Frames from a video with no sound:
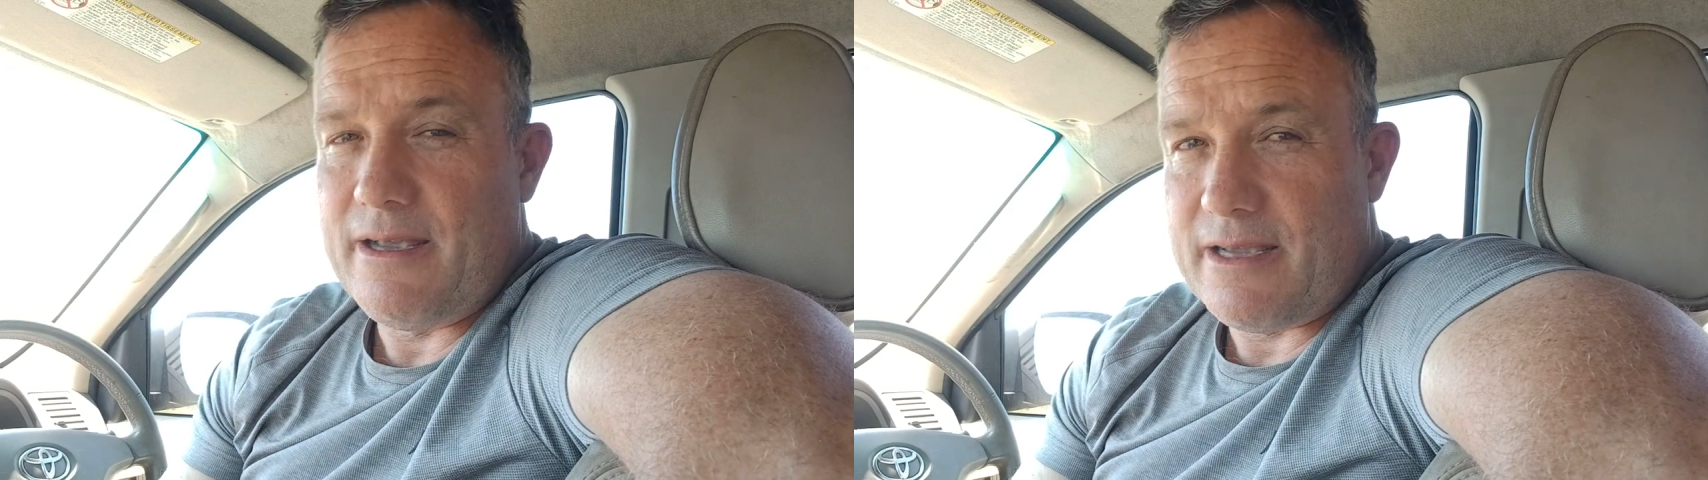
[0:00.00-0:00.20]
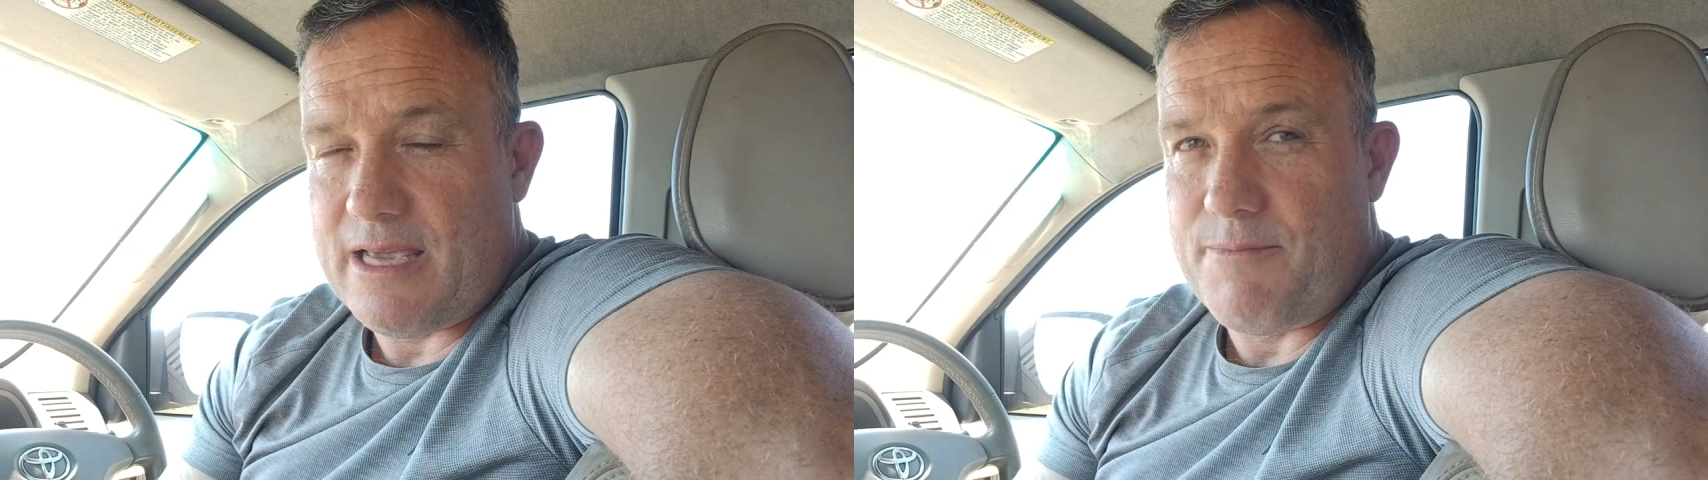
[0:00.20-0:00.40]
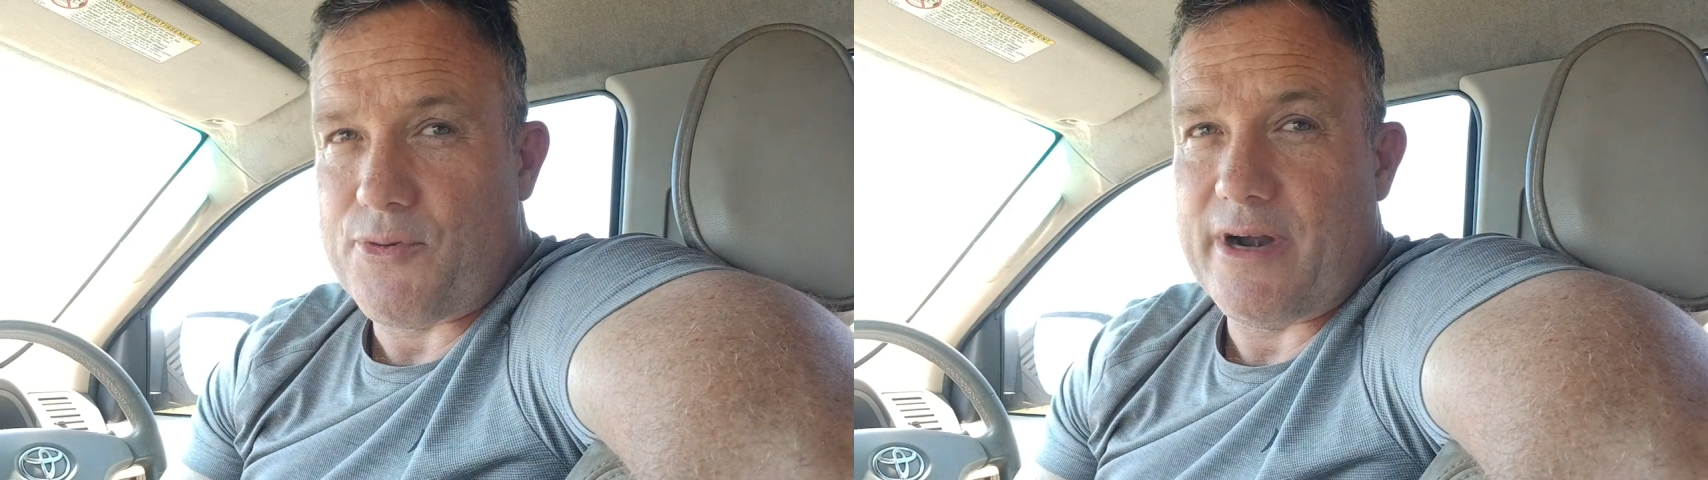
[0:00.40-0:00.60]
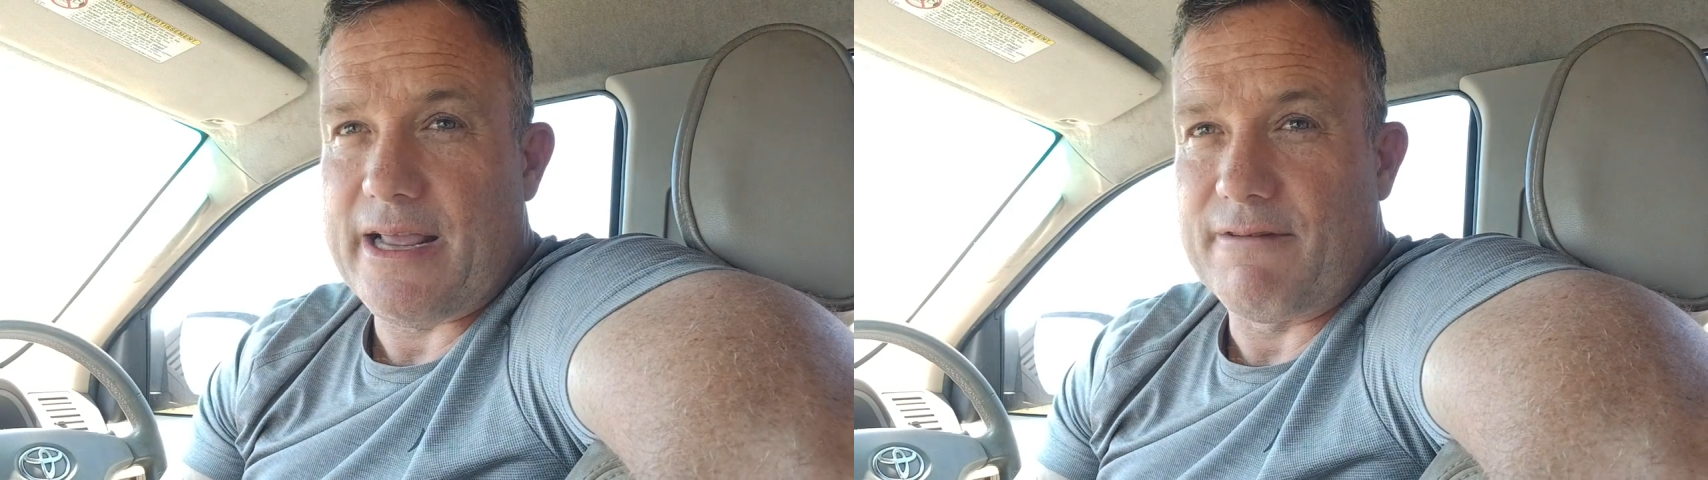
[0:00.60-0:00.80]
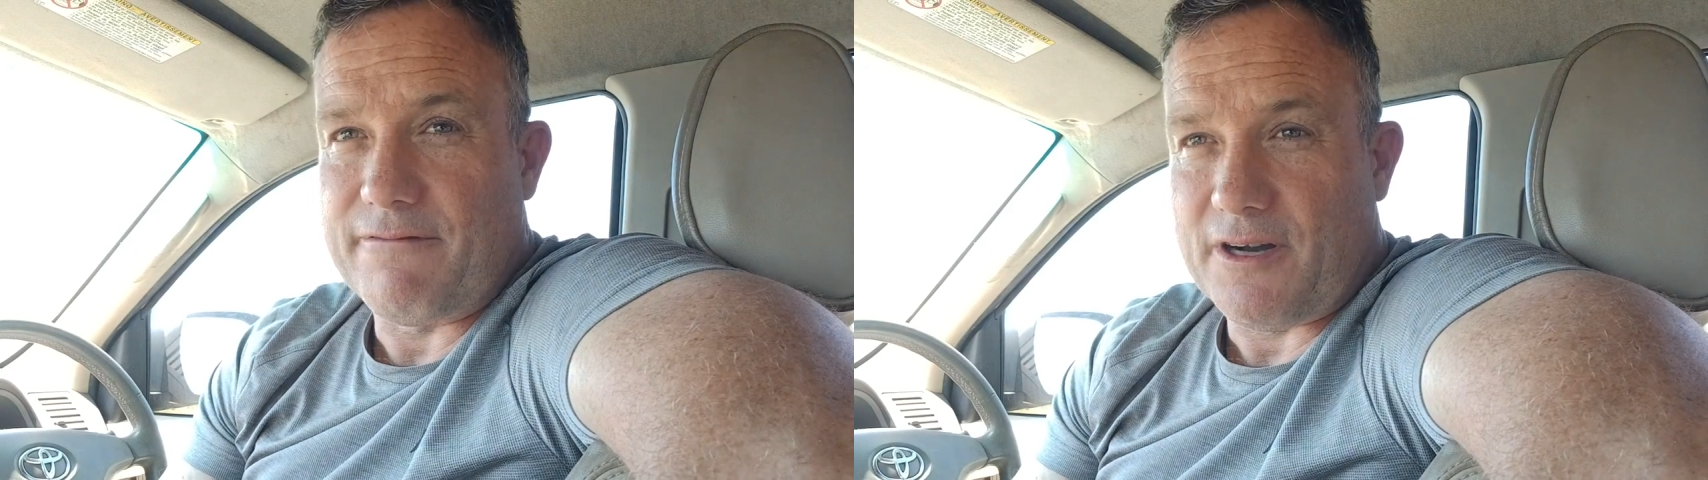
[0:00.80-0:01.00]
Keep
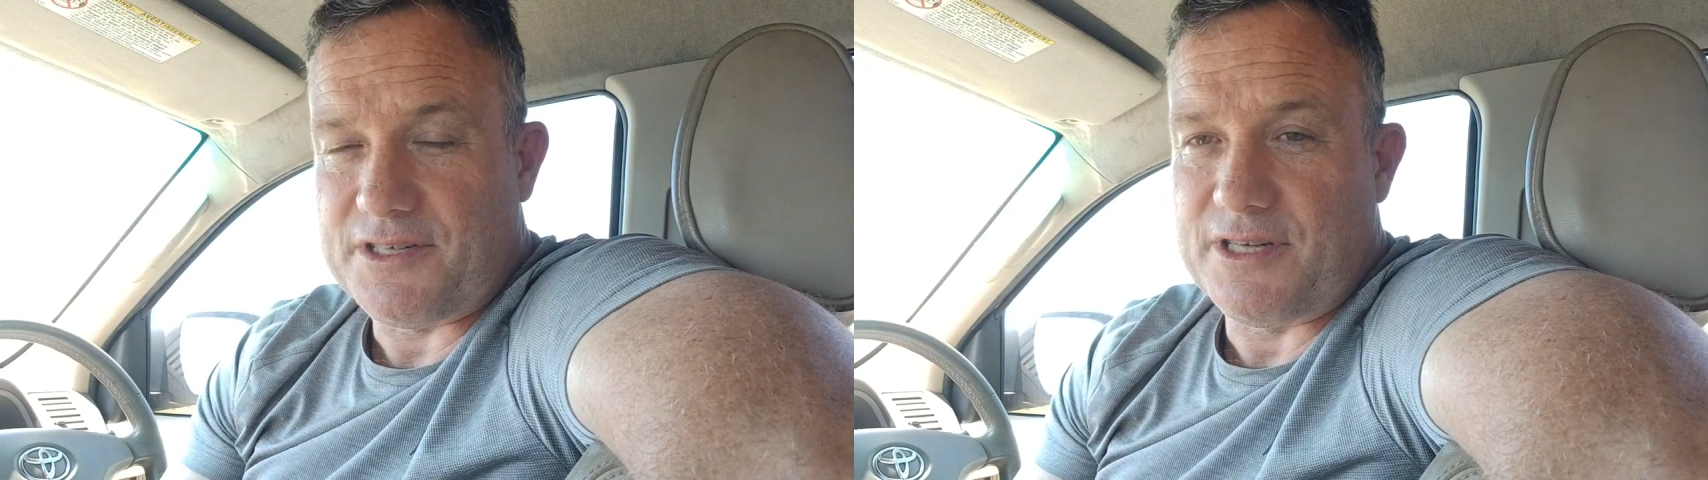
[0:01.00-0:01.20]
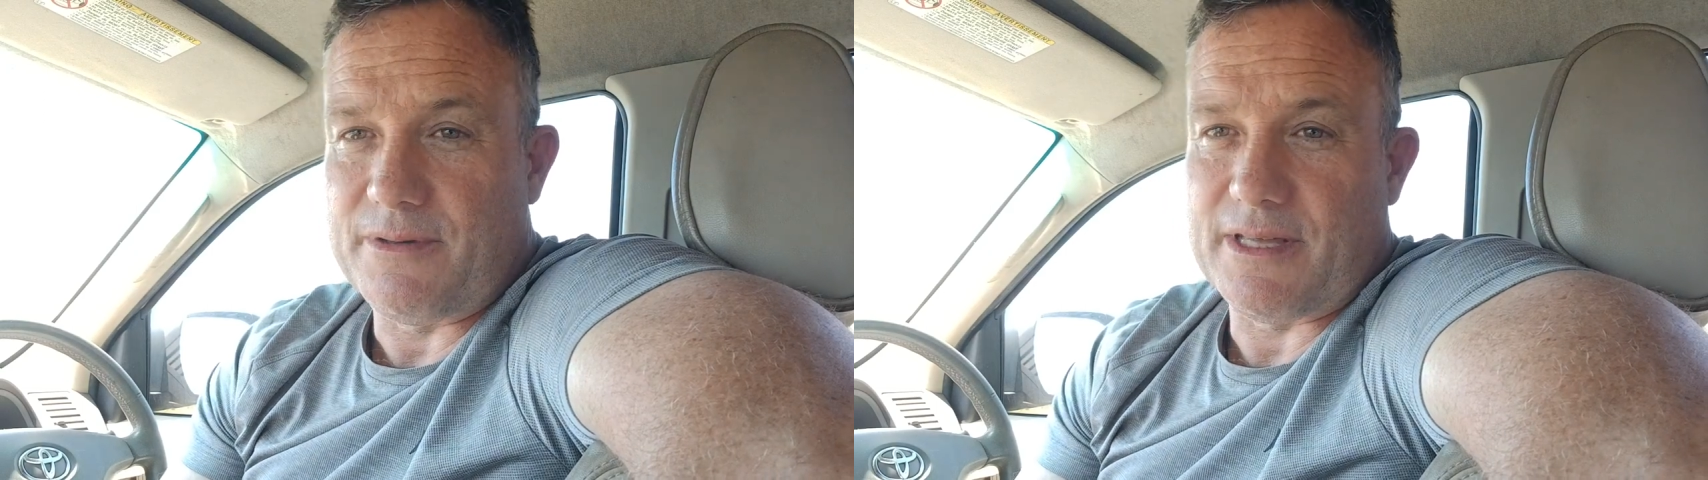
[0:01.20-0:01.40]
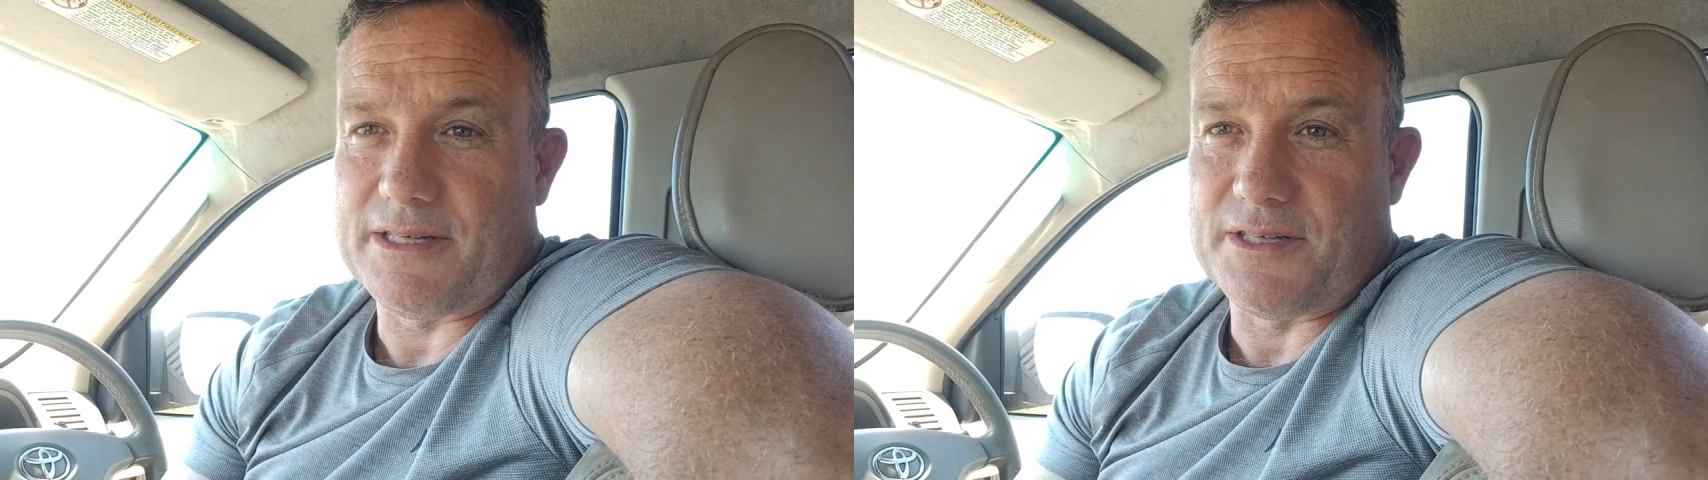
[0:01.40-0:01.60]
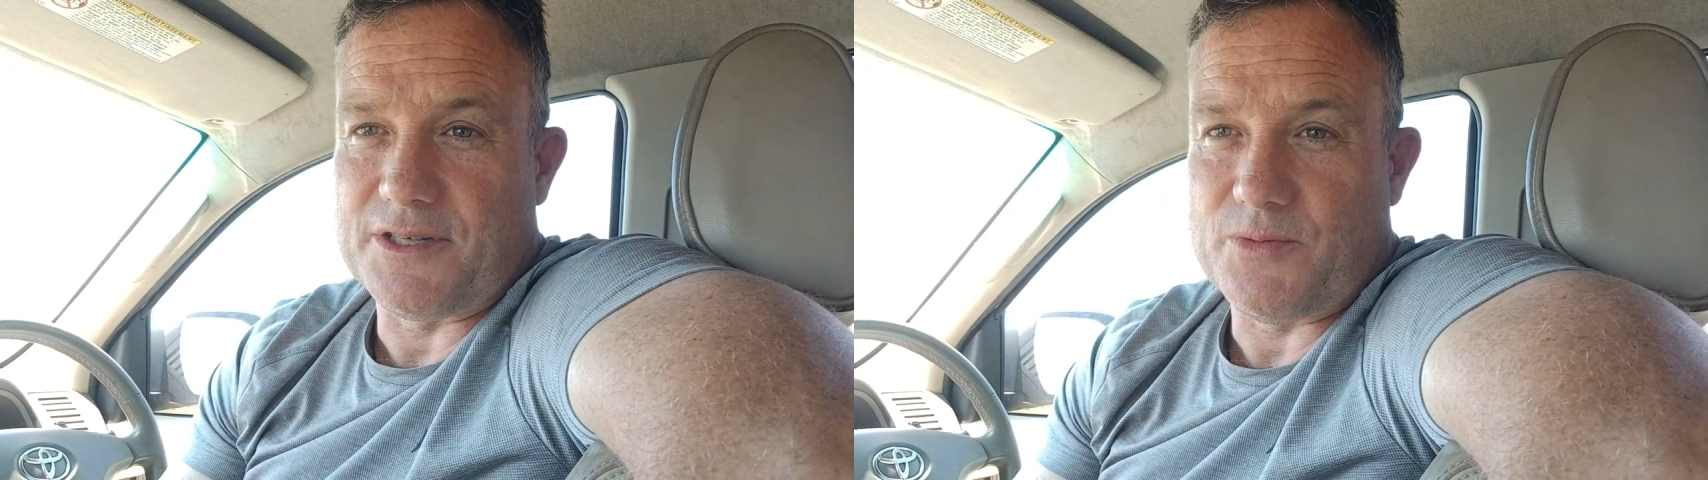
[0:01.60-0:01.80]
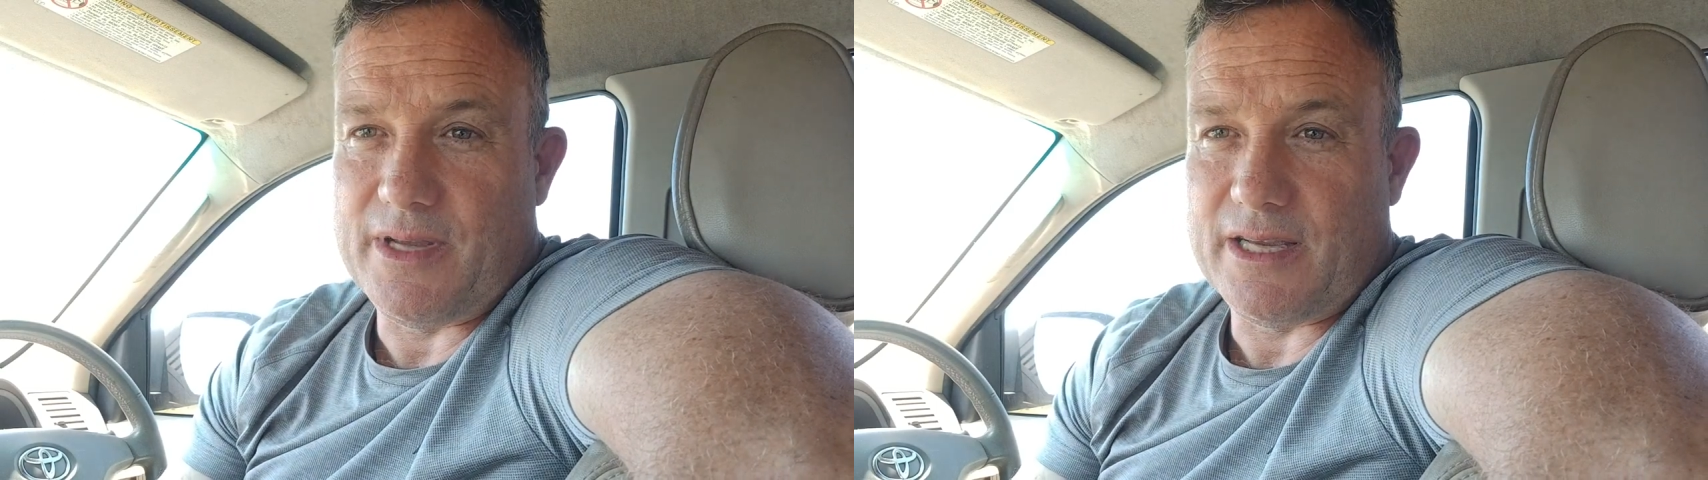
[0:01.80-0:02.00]
praying, fasting with us
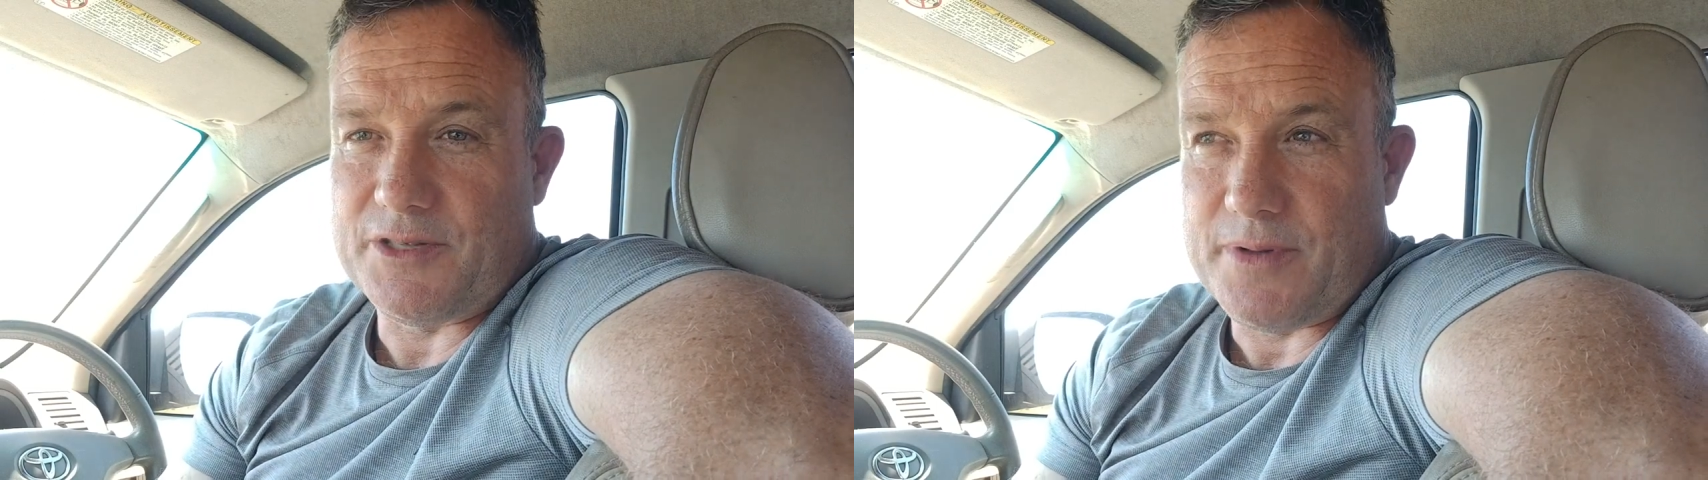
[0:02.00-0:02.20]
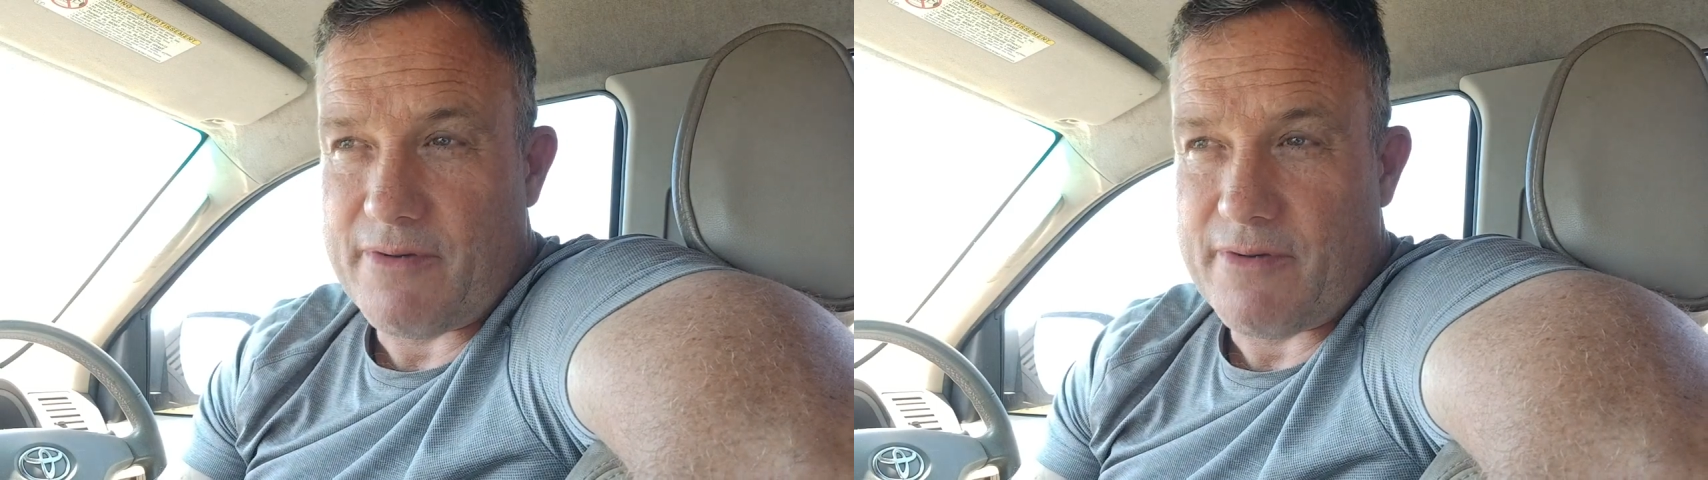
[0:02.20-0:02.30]
this week as we